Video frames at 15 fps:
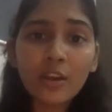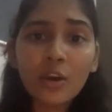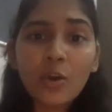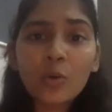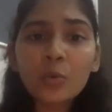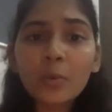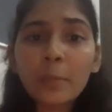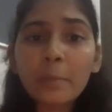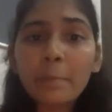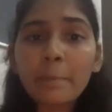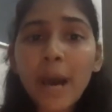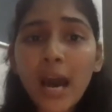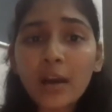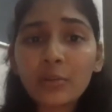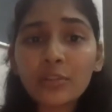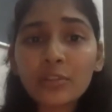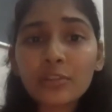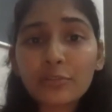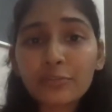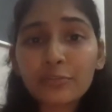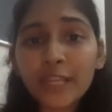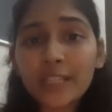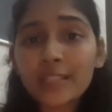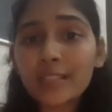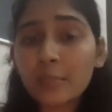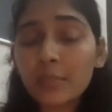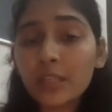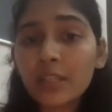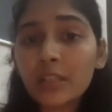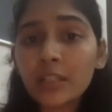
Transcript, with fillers: who were bound to face similar